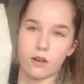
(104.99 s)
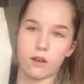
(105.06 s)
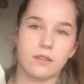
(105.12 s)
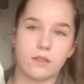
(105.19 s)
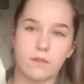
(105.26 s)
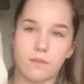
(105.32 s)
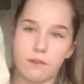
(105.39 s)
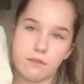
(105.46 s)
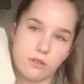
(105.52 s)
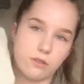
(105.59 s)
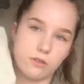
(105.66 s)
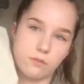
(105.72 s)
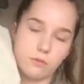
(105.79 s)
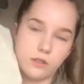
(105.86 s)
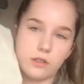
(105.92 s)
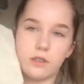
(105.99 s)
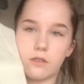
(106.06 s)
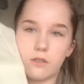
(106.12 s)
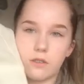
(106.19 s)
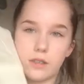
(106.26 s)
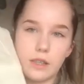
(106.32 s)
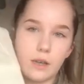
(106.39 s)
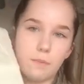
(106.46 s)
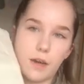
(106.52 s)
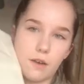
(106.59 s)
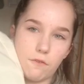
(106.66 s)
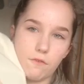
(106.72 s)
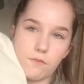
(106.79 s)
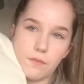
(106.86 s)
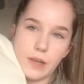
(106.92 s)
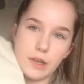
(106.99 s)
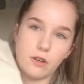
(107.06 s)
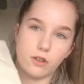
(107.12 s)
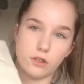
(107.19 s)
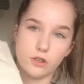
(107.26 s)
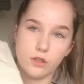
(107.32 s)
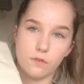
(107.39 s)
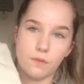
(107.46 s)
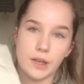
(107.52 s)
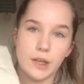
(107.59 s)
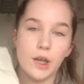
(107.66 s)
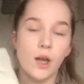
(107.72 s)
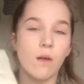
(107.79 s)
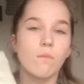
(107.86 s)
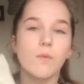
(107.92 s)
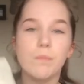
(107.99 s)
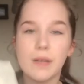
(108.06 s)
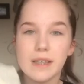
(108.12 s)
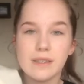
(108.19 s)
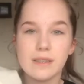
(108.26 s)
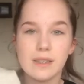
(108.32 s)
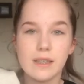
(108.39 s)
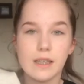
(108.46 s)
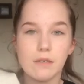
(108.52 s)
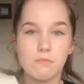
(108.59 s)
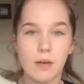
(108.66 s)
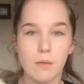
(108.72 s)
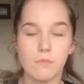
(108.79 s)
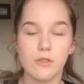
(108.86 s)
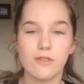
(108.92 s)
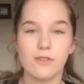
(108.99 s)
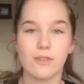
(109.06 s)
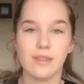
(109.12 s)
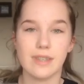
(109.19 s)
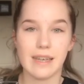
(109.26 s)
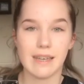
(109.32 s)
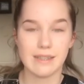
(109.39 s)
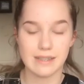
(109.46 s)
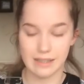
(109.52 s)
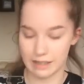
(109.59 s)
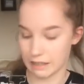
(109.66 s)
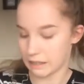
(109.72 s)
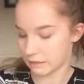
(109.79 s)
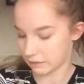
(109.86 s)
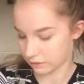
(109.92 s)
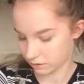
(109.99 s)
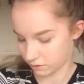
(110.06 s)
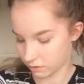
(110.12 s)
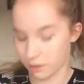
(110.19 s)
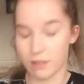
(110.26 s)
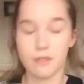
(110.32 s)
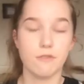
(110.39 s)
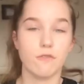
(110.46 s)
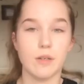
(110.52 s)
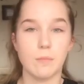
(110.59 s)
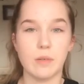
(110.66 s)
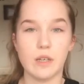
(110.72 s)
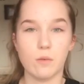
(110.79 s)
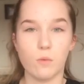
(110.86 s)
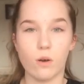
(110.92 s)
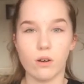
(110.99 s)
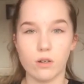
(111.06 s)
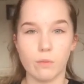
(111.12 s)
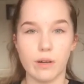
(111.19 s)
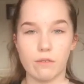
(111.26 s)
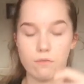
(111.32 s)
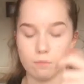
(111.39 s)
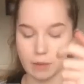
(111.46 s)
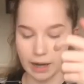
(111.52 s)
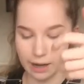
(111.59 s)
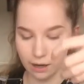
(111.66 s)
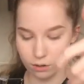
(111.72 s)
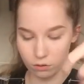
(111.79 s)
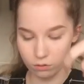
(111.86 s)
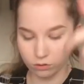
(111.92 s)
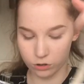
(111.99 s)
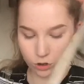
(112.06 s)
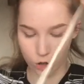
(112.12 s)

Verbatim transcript: It's a very good when you got theatre bag for fitting all your stuff in. But basically, my musical Theatre is a three minute walk away from my house.